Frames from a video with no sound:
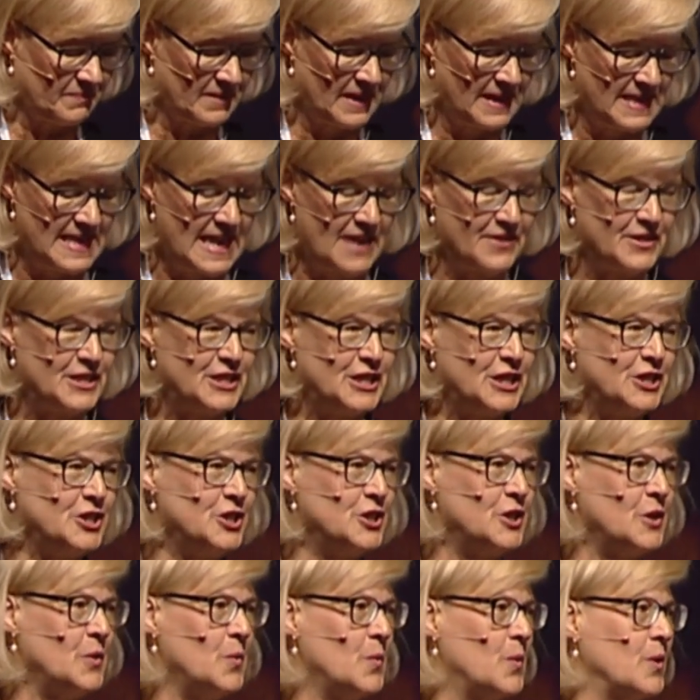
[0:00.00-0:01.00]
Now, the
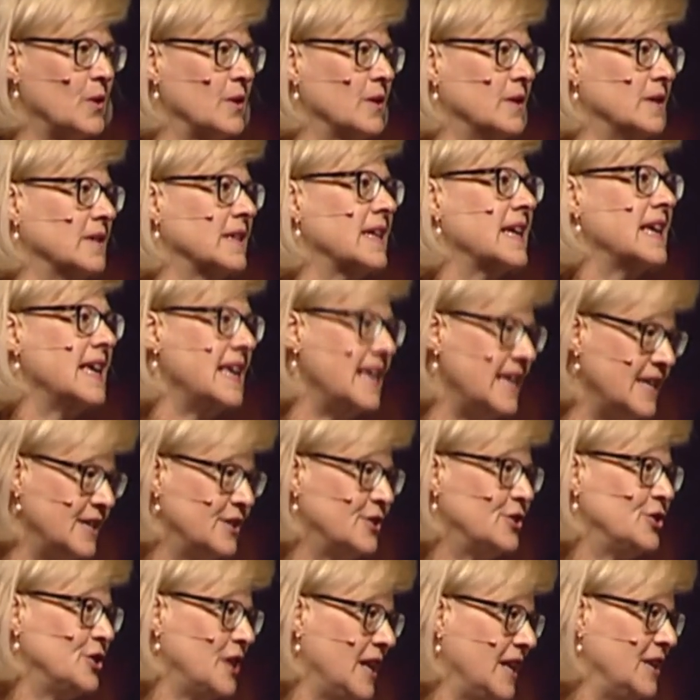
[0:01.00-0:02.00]
digital world is
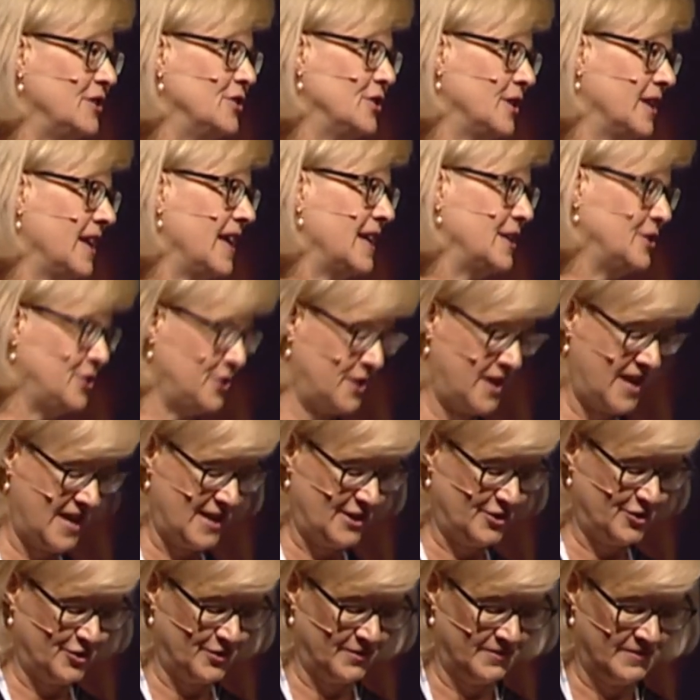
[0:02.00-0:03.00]
changing
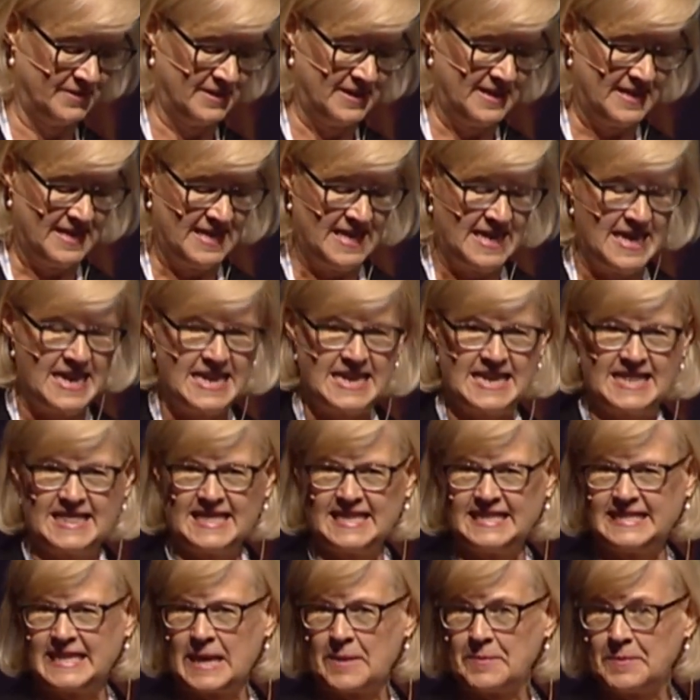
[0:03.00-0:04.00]
education.
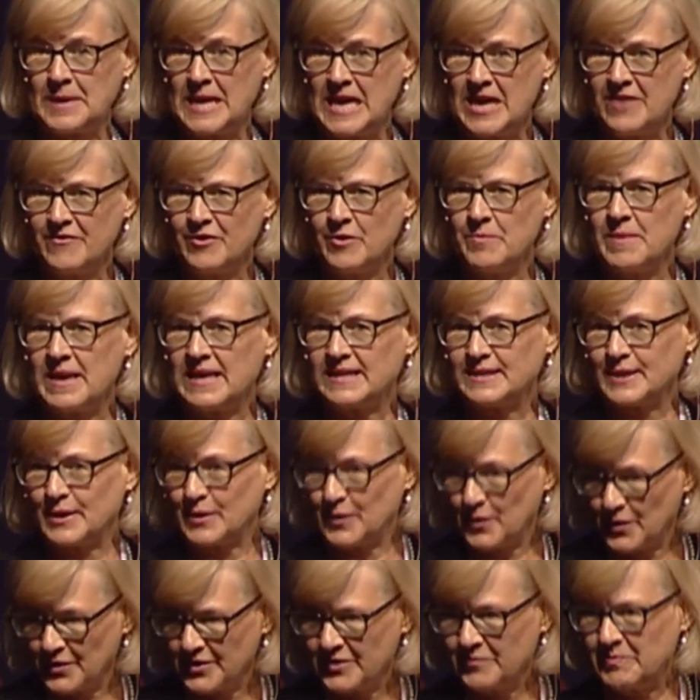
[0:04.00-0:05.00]
This upheaval makes a
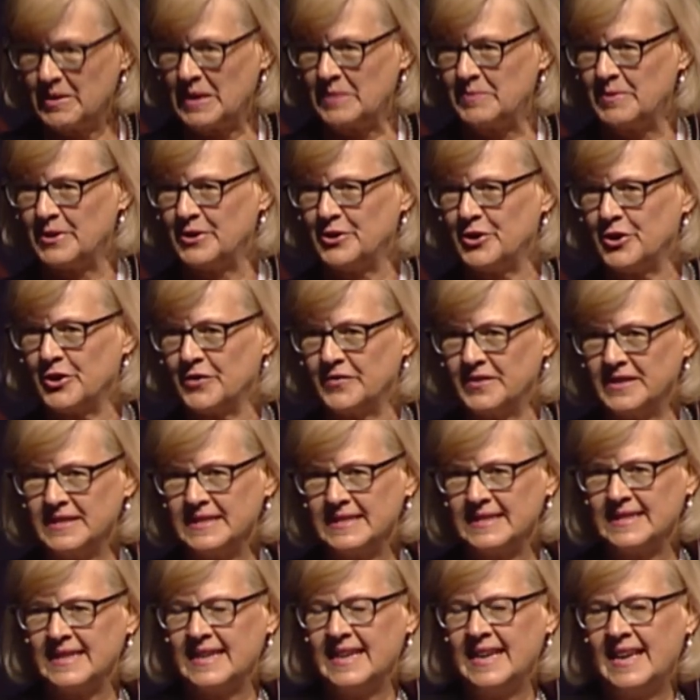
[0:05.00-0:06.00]
lot of people
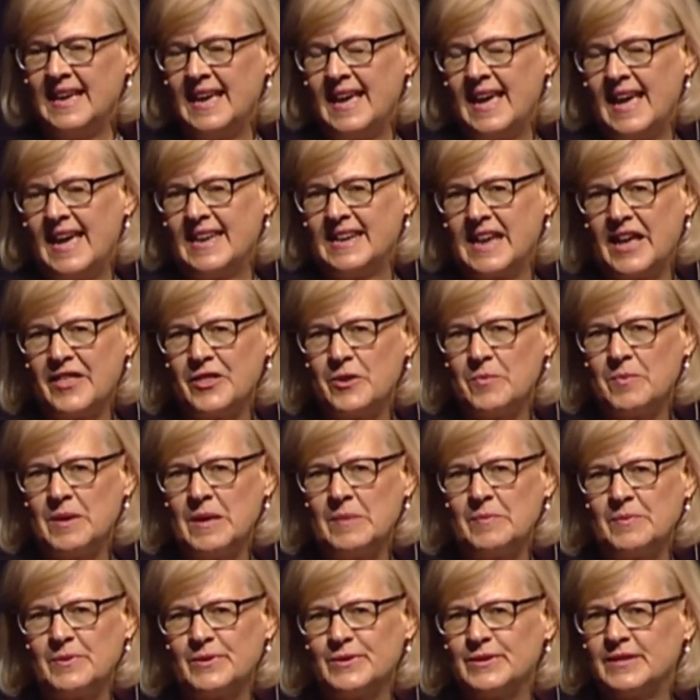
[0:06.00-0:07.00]
nervous, and other
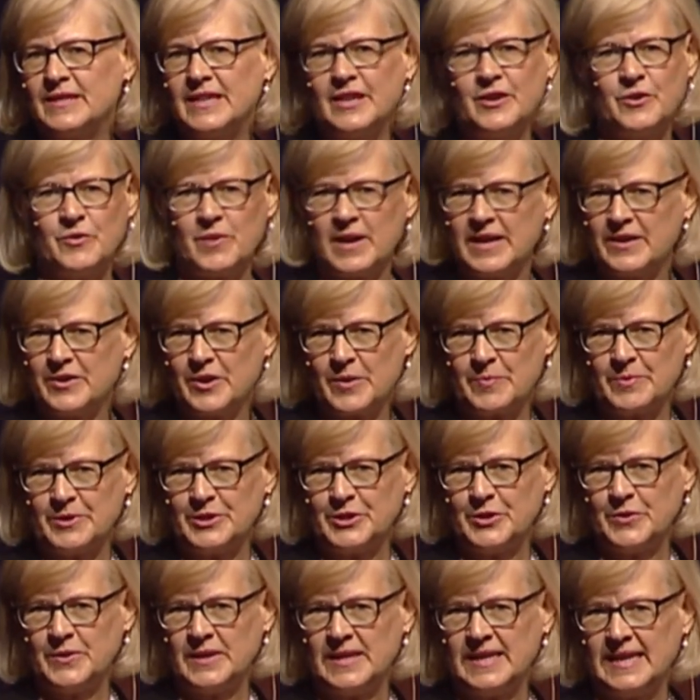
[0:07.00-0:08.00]
people see great
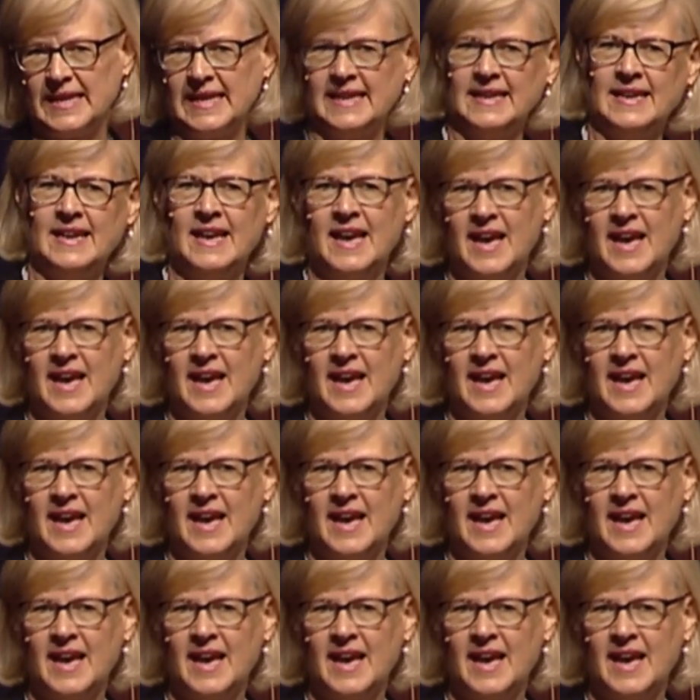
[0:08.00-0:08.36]
opportunity.